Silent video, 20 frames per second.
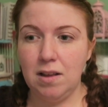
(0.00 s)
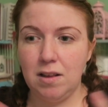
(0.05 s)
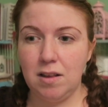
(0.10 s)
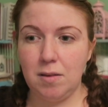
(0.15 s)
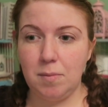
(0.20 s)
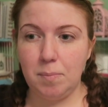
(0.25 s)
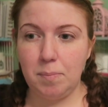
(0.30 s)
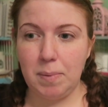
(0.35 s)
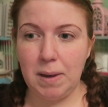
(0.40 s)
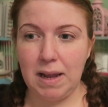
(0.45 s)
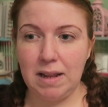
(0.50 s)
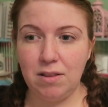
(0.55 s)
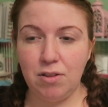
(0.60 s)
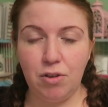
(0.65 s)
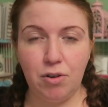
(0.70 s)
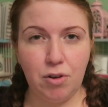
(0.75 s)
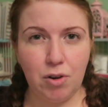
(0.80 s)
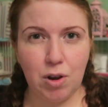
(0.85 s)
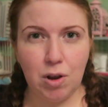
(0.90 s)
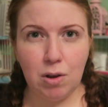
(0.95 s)
sped
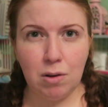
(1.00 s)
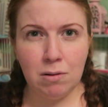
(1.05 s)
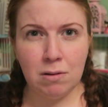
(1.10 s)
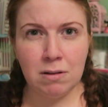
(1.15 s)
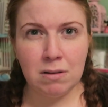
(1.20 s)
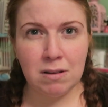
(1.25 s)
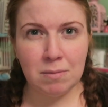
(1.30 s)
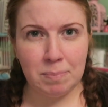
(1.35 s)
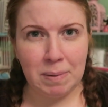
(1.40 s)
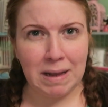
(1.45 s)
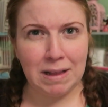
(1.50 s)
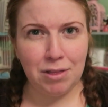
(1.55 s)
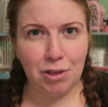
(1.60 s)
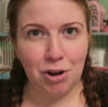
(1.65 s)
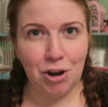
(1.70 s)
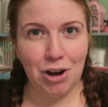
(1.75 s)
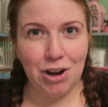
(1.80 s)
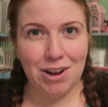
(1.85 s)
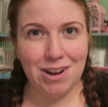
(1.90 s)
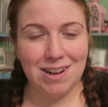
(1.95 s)
through, sped
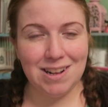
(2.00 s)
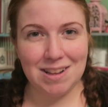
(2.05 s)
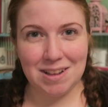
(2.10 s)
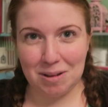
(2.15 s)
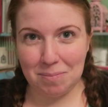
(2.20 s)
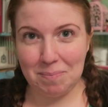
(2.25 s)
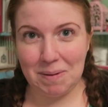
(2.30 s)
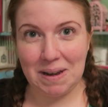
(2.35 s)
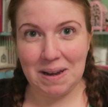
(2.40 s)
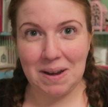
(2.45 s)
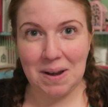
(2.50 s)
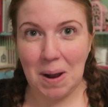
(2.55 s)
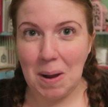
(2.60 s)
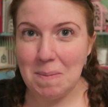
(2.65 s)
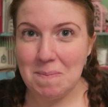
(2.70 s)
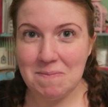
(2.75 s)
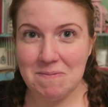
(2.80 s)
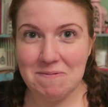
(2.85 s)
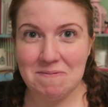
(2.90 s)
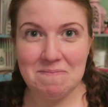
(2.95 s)
through, speed it
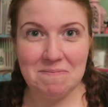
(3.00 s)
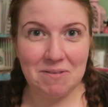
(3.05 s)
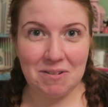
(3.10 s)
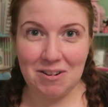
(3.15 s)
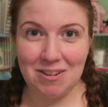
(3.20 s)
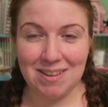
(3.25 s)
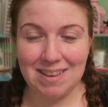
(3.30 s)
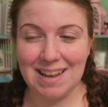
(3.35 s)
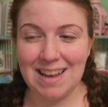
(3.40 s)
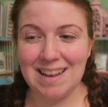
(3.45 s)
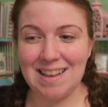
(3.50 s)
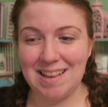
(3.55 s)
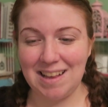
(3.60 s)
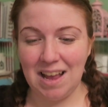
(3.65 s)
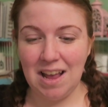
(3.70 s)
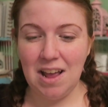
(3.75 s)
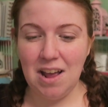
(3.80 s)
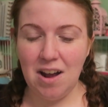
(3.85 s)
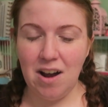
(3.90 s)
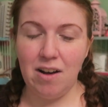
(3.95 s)
up process
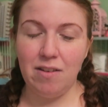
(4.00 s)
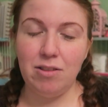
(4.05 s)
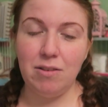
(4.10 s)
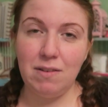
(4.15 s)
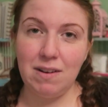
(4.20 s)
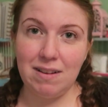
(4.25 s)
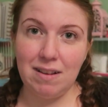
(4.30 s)
of the